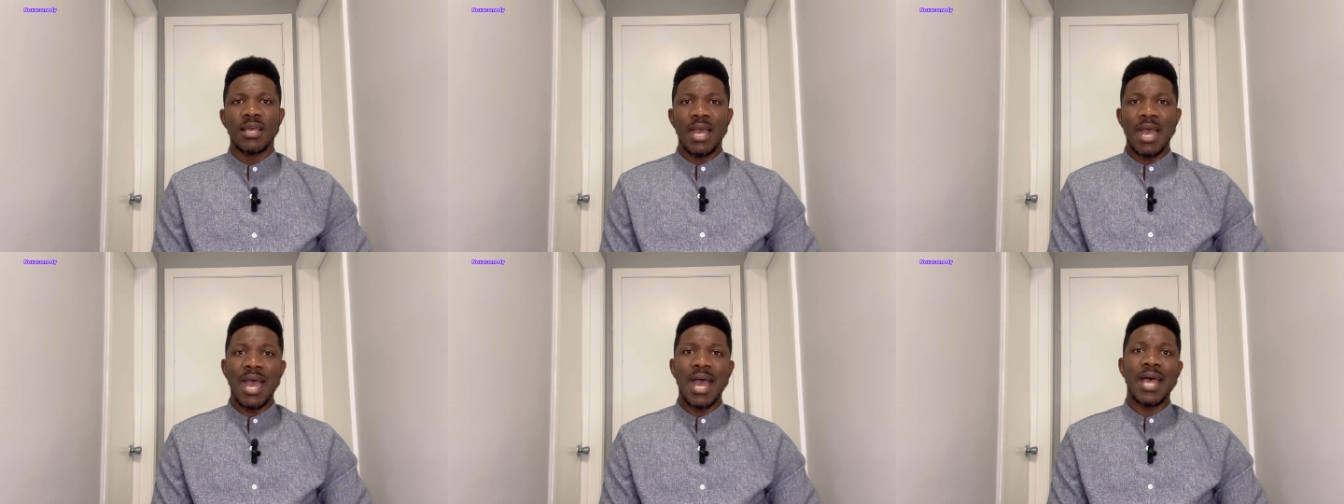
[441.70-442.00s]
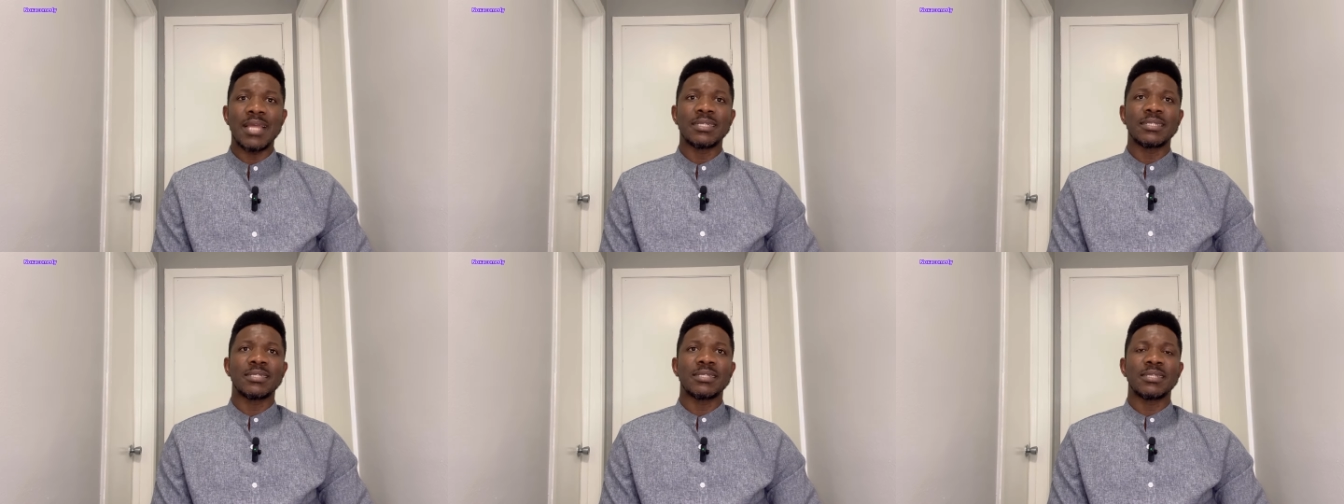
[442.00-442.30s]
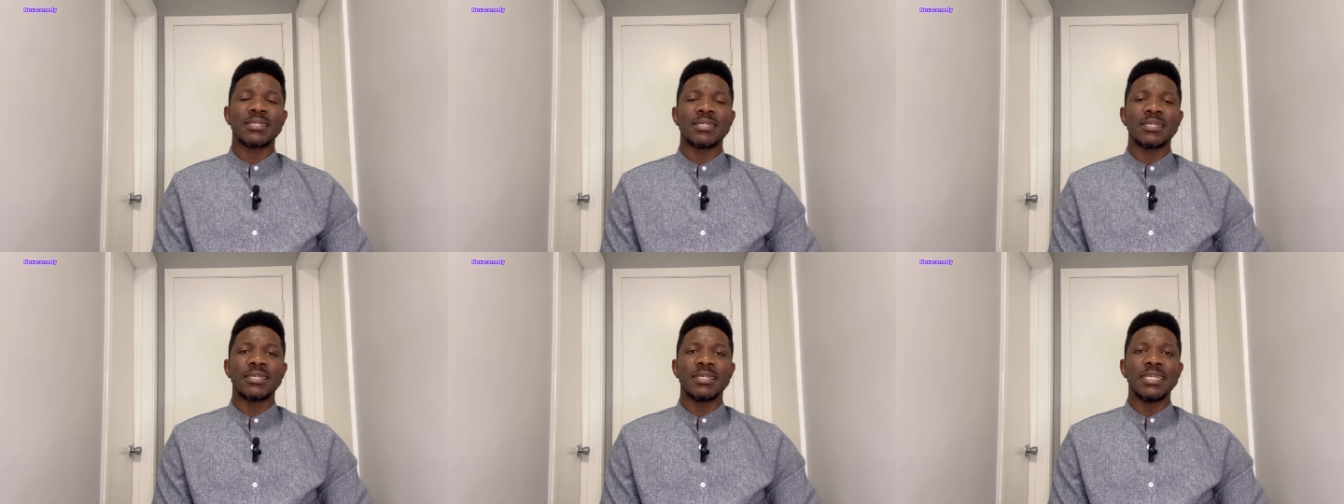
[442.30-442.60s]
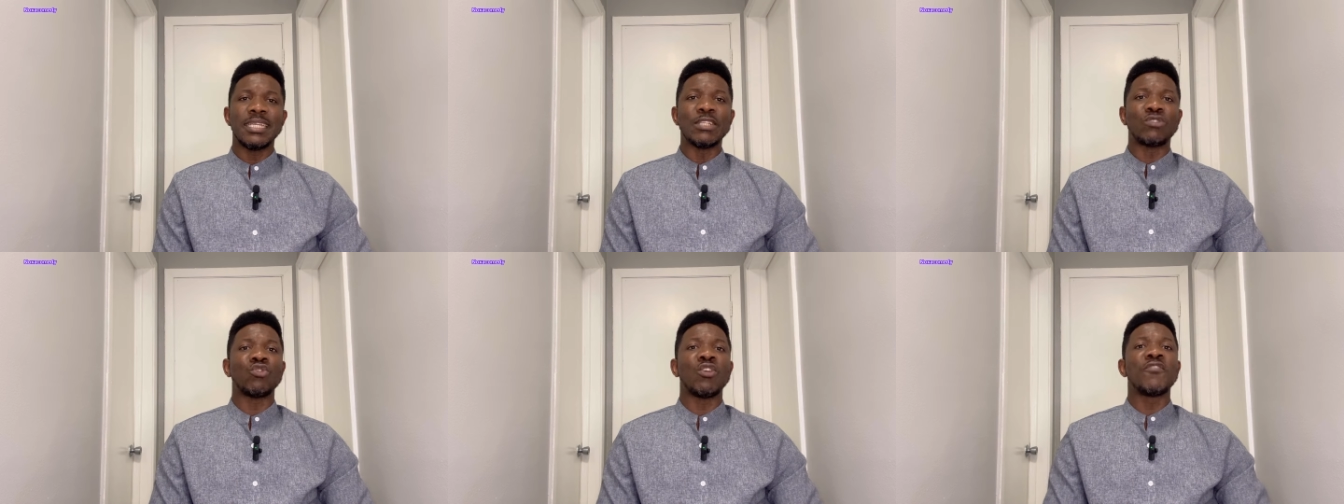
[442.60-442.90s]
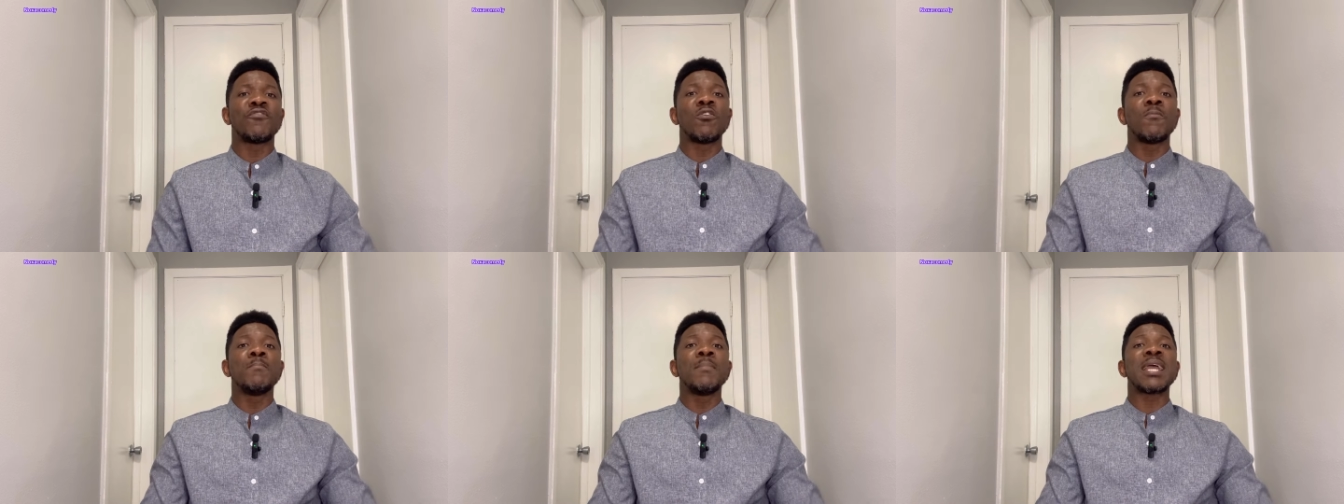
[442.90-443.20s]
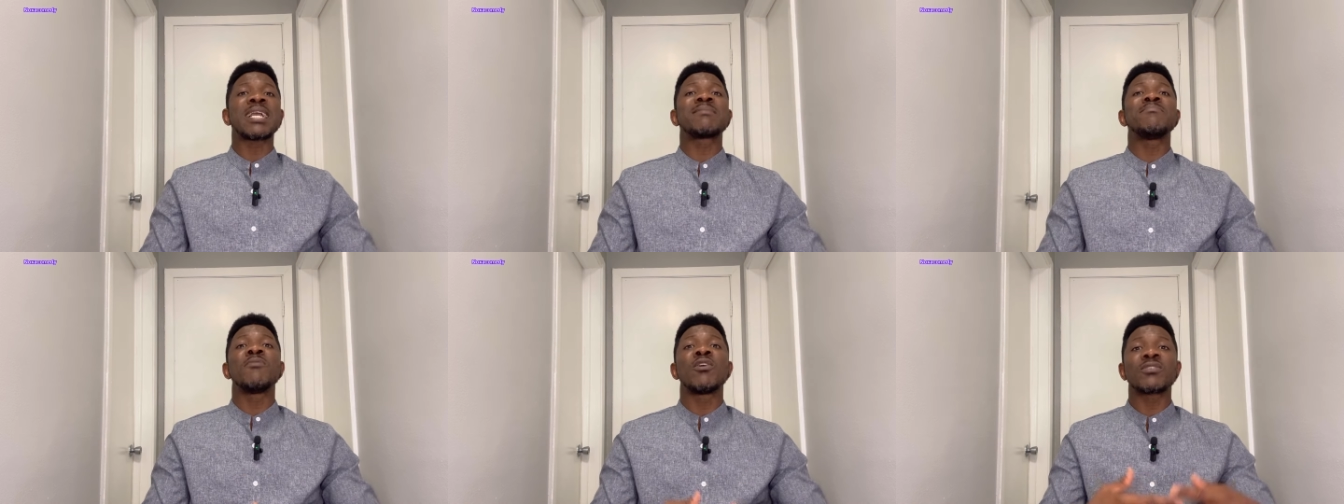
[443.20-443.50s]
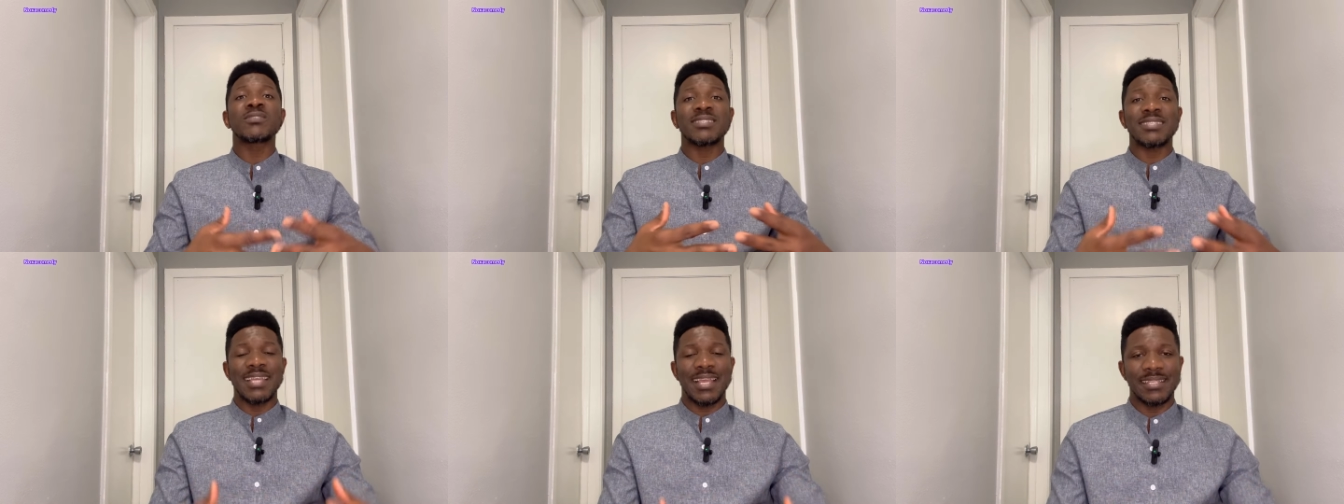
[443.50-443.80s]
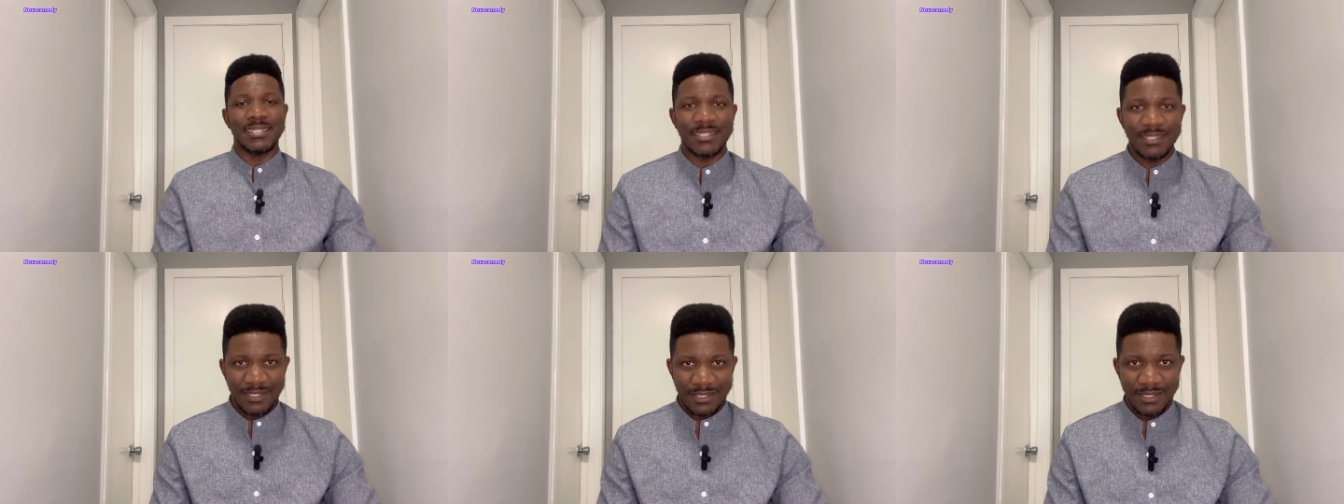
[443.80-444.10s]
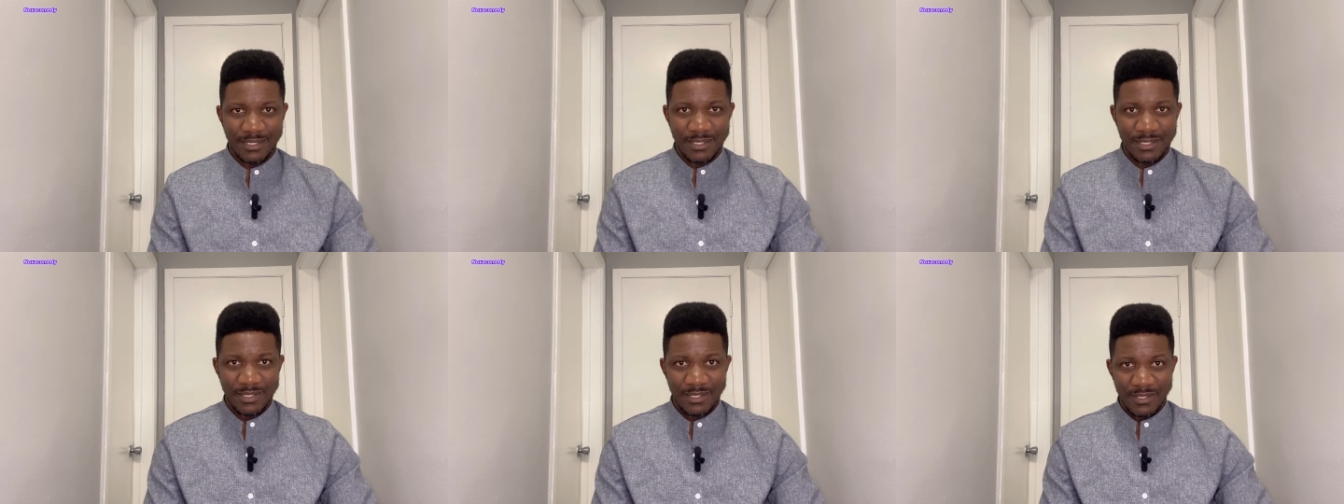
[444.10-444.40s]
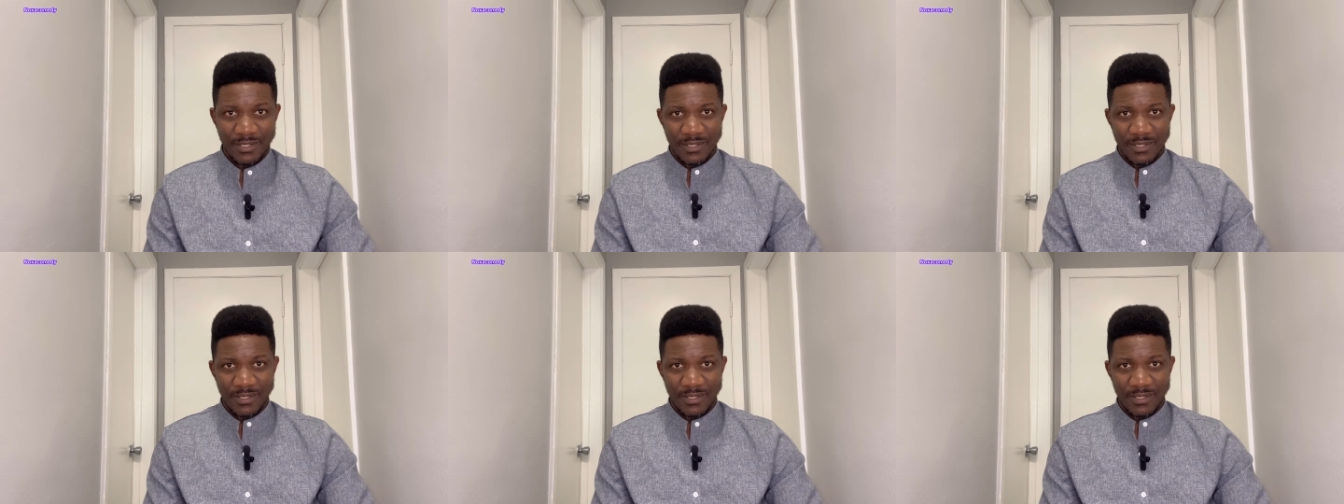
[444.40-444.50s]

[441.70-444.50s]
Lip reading: And it will even make more sense